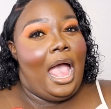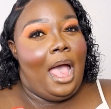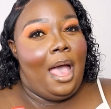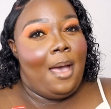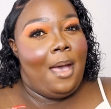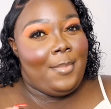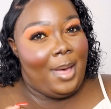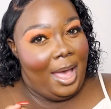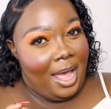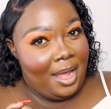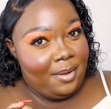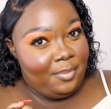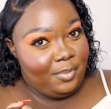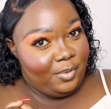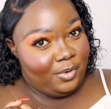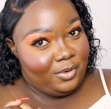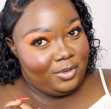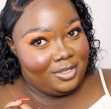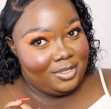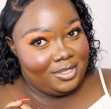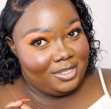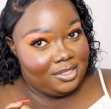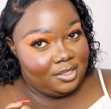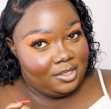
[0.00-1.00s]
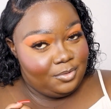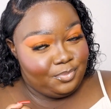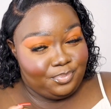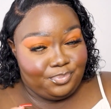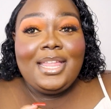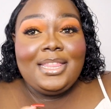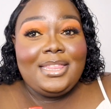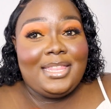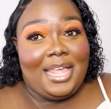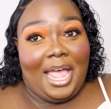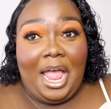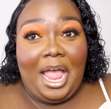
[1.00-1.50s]
eyebrows,
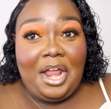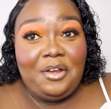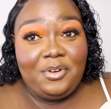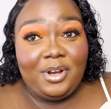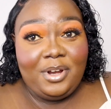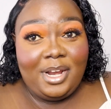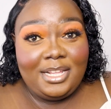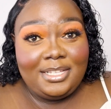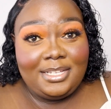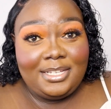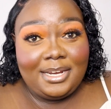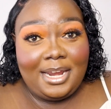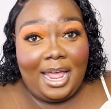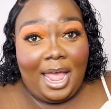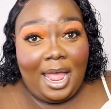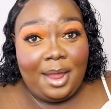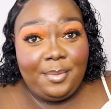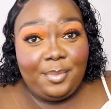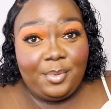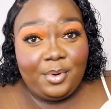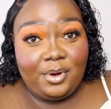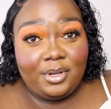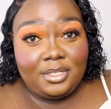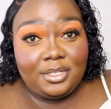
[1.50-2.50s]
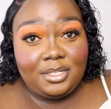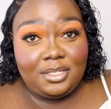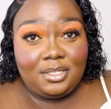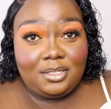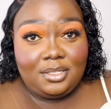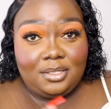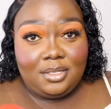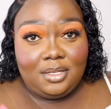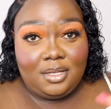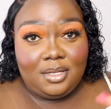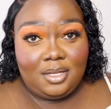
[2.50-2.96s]
the unrelated eyebrows.